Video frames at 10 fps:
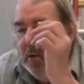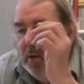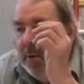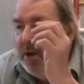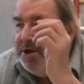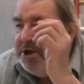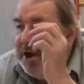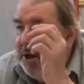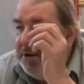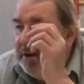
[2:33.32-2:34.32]
we went to
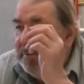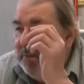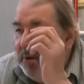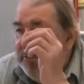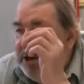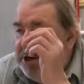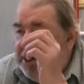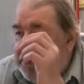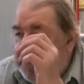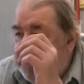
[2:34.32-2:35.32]
town on them. We really
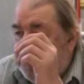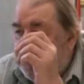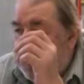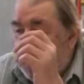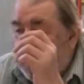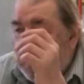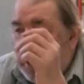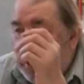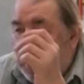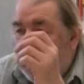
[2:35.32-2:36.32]
did,
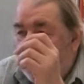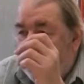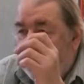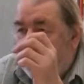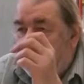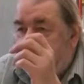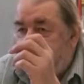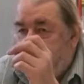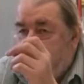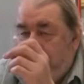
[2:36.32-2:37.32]
because
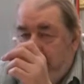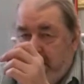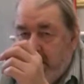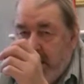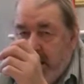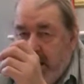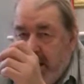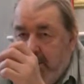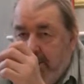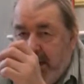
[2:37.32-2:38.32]
they were
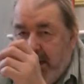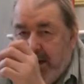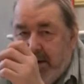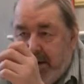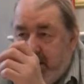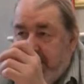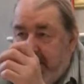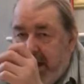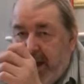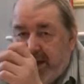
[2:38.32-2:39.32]

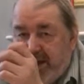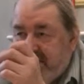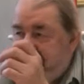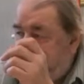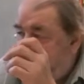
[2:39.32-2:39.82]
paying us